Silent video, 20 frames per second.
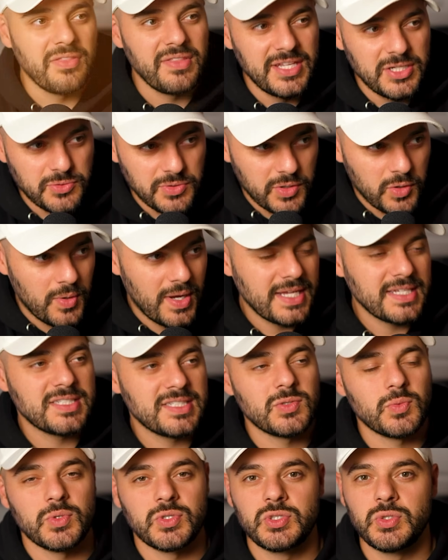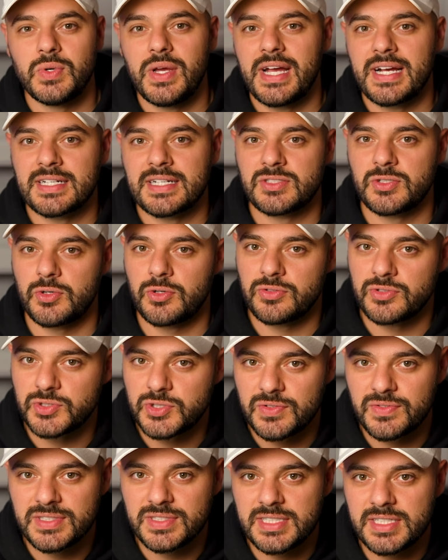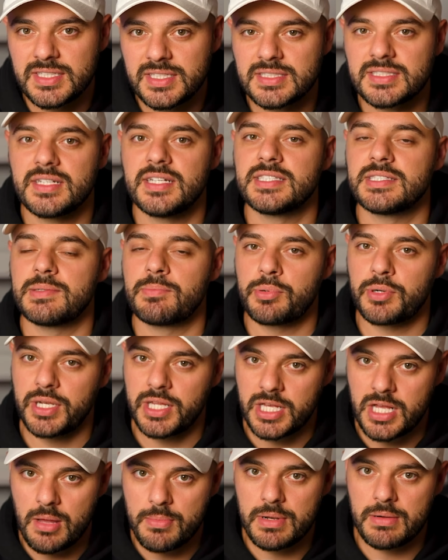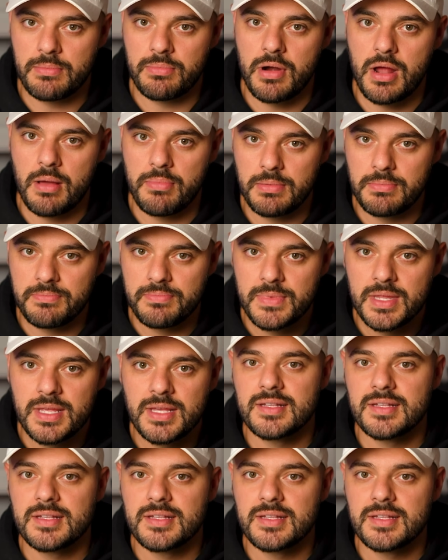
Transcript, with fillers: these requests were to external services. It's a pretty common problem.